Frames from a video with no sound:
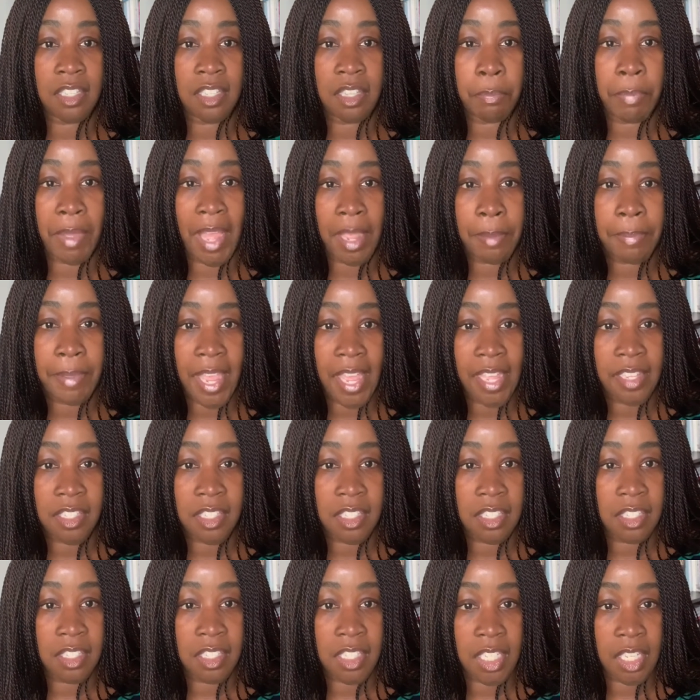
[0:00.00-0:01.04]
the bypass
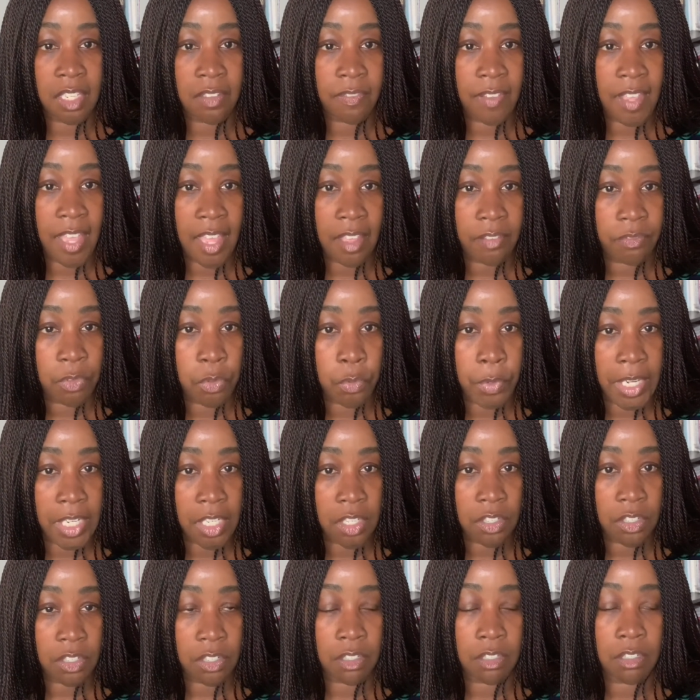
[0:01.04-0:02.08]
and sleeve have
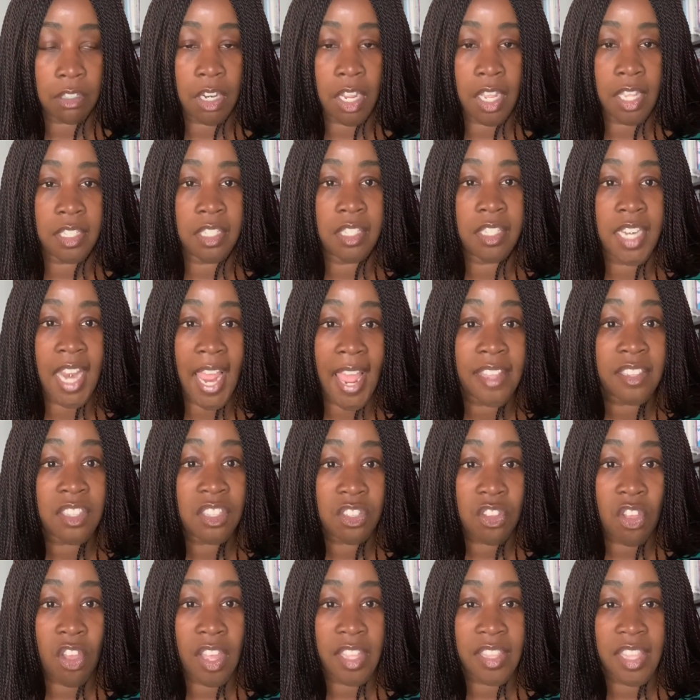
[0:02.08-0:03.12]
greater
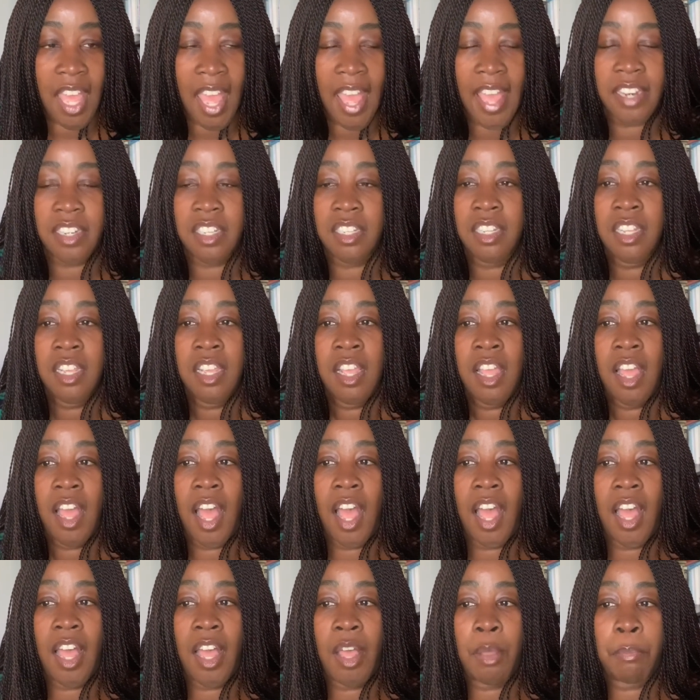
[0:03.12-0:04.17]
stats on that.
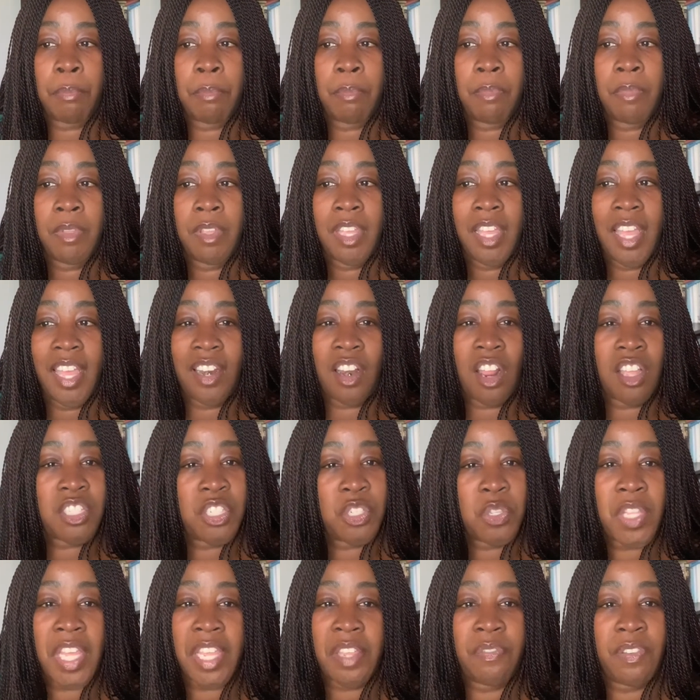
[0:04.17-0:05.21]
And
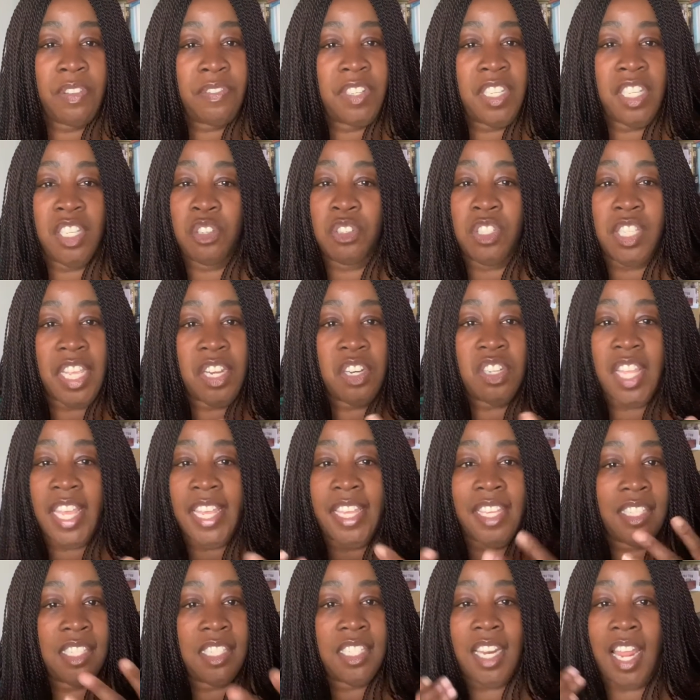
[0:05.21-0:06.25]
also 15 years later,
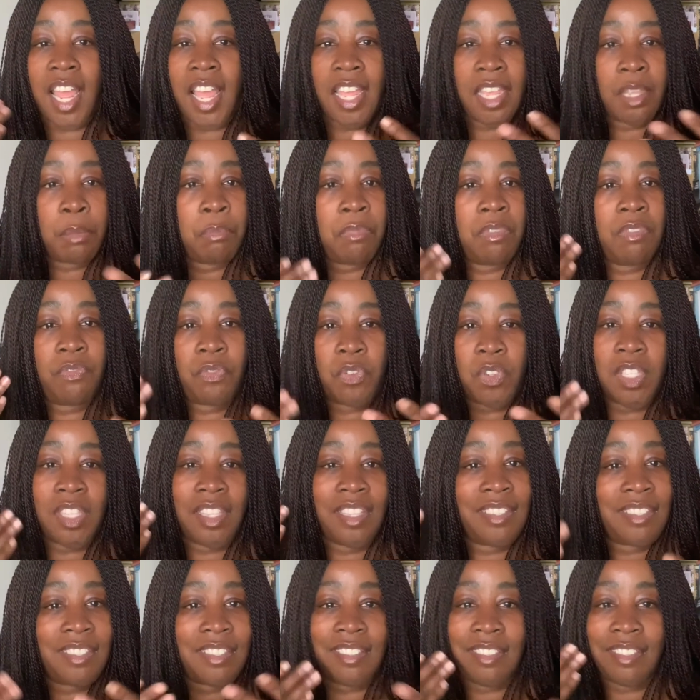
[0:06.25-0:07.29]
it's time for
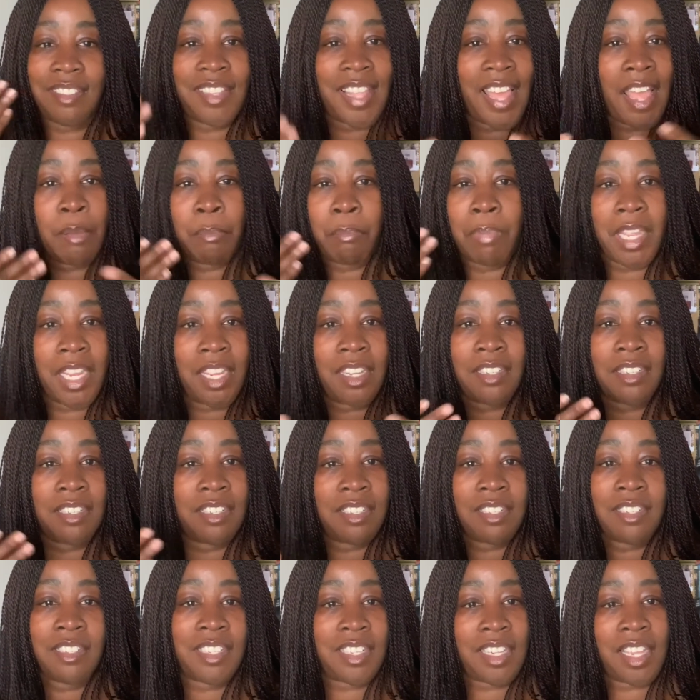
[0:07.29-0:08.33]
this lap band
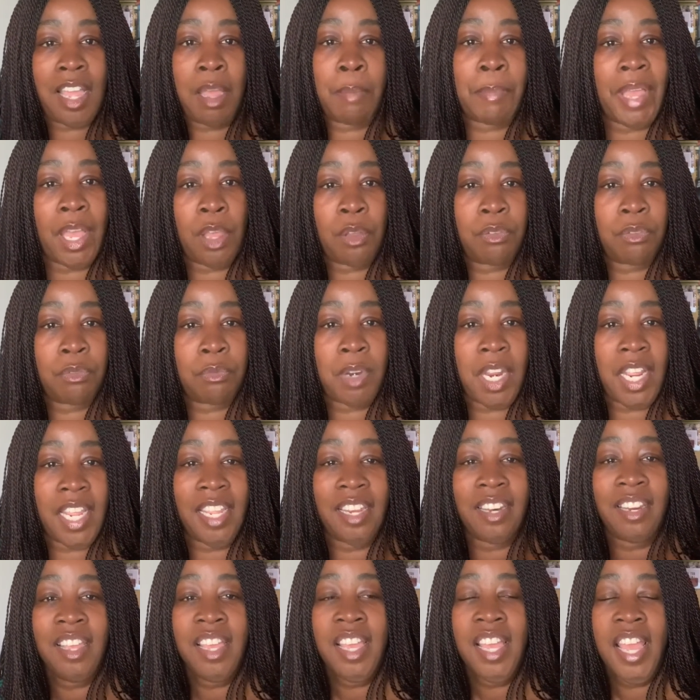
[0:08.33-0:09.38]
to come out,
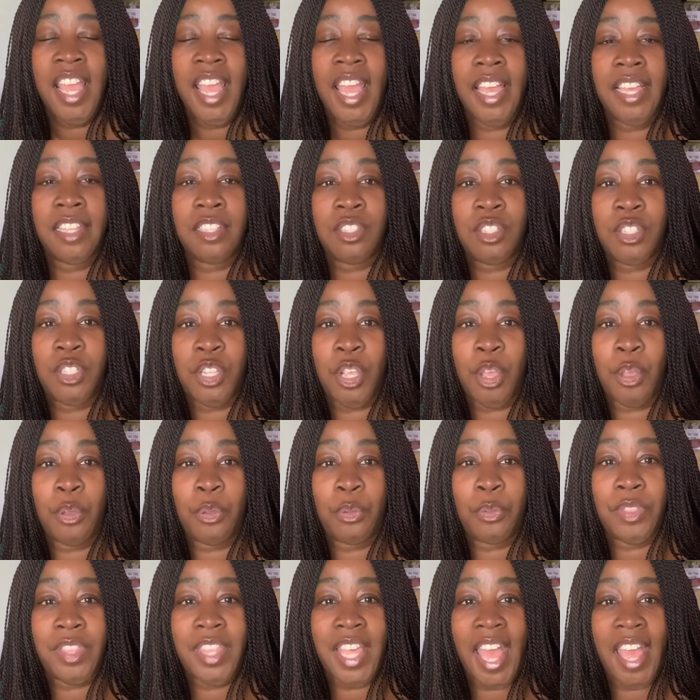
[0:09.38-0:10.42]
right? And
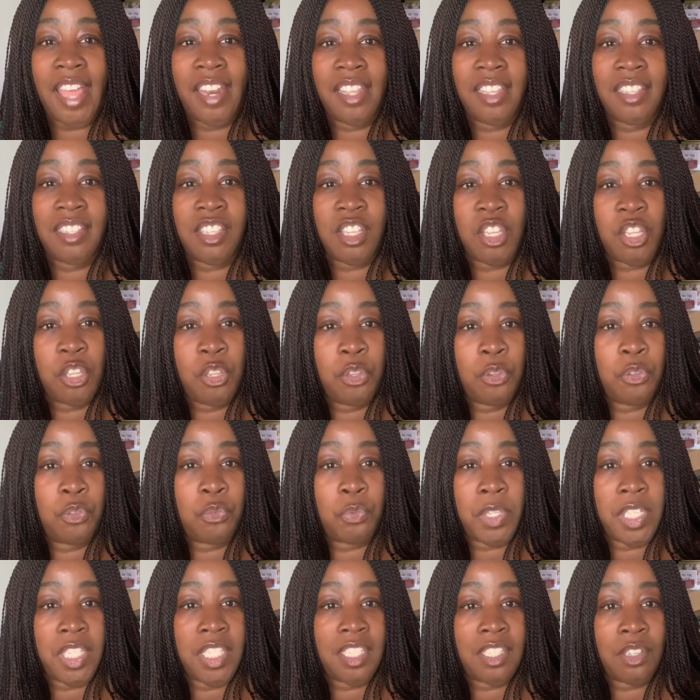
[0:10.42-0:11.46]
so that is a huge
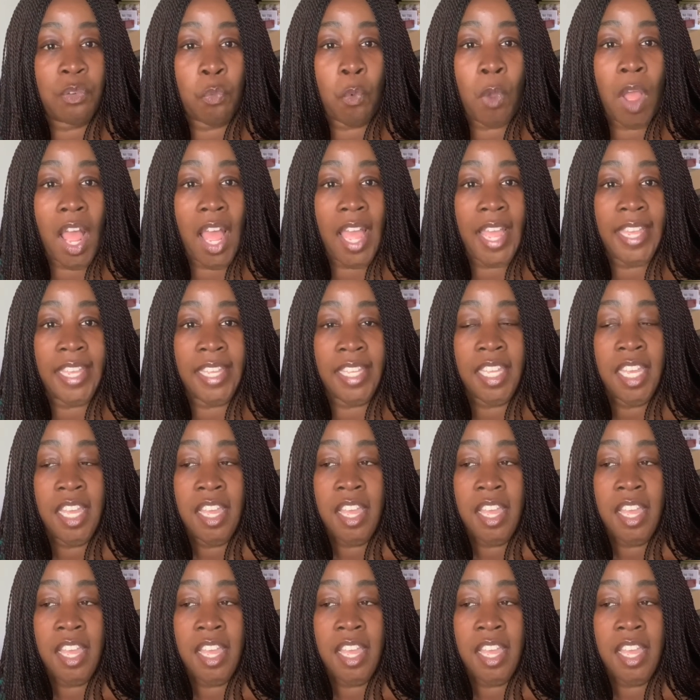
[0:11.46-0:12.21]
reason why,